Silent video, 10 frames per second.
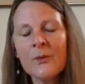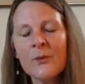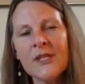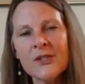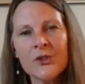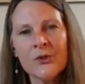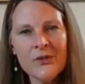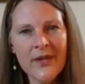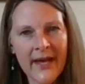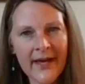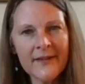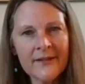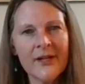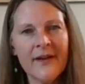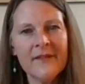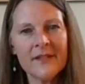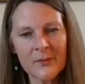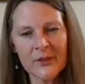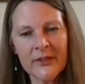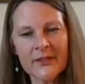Well, they showed her that. They let her have the
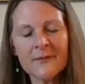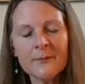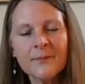experience,